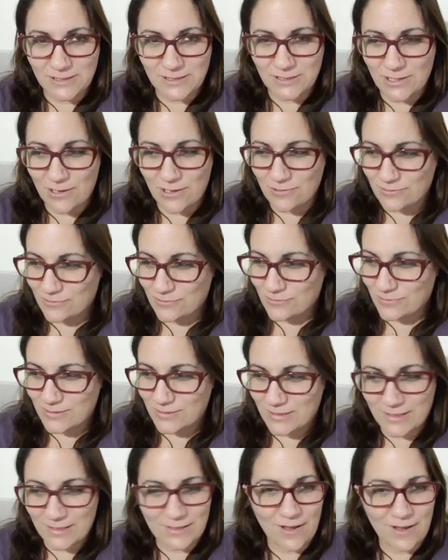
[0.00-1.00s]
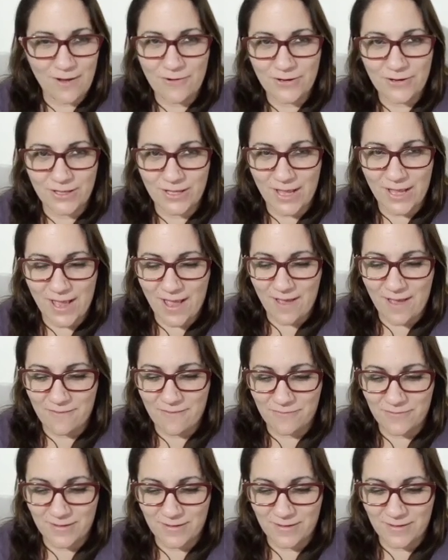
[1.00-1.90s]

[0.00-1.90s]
not an hour and a half.